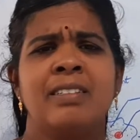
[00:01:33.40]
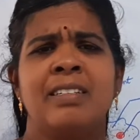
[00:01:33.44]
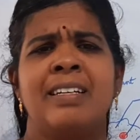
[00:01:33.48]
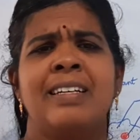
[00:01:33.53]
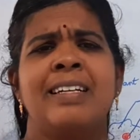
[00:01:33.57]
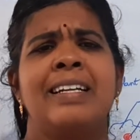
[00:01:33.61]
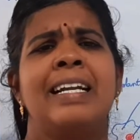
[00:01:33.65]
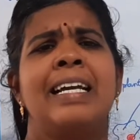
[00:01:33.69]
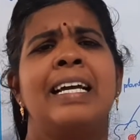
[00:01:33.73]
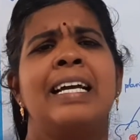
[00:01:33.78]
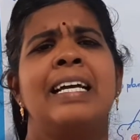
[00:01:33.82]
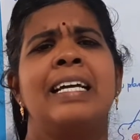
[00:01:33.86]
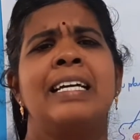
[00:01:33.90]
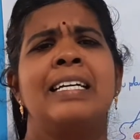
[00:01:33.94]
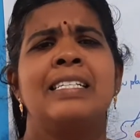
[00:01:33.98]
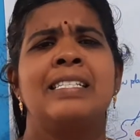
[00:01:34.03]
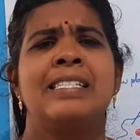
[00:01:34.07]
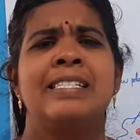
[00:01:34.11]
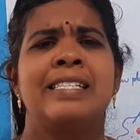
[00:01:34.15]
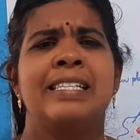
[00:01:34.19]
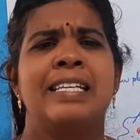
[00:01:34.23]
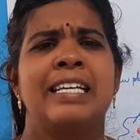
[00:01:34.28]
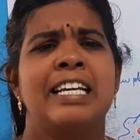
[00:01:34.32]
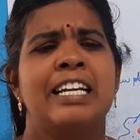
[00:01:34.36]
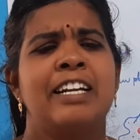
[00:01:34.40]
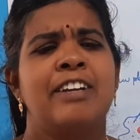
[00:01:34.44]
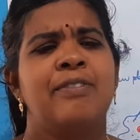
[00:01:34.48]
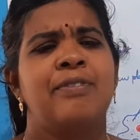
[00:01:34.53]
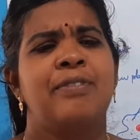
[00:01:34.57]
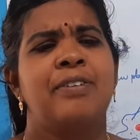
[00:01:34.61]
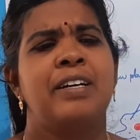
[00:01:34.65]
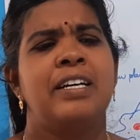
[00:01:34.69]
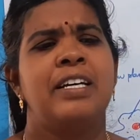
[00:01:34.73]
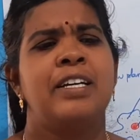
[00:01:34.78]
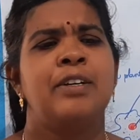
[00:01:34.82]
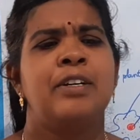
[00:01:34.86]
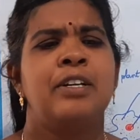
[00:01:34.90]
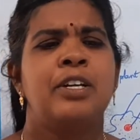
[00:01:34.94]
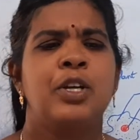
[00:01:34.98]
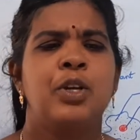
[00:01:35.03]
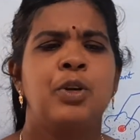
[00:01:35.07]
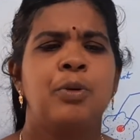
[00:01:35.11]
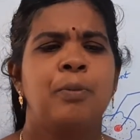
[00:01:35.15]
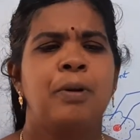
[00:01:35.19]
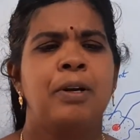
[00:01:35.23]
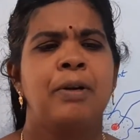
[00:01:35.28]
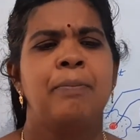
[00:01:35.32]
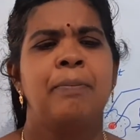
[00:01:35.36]
rats, elephant,
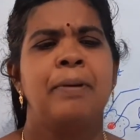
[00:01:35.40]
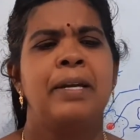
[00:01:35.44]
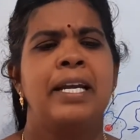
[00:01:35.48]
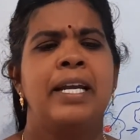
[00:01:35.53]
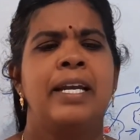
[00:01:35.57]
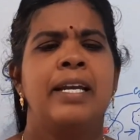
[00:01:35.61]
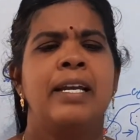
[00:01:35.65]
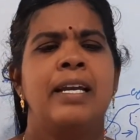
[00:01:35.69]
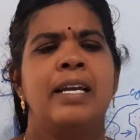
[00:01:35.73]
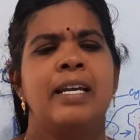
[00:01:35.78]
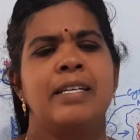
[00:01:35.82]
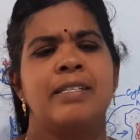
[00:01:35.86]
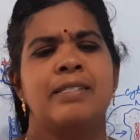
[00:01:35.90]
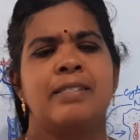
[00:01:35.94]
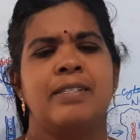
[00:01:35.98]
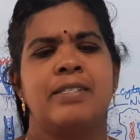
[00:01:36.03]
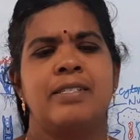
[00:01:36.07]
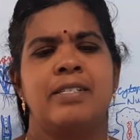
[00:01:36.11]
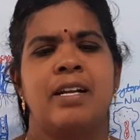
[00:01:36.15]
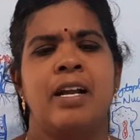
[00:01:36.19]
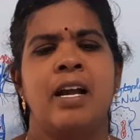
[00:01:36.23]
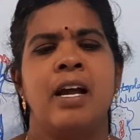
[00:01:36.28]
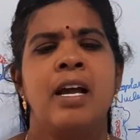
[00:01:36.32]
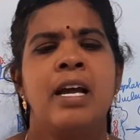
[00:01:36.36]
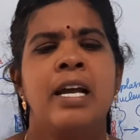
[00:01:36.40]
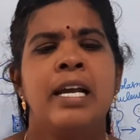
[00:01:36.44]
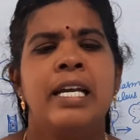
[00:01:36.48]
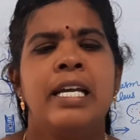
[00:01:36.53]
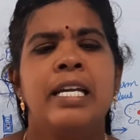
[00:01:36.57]
human being, etc.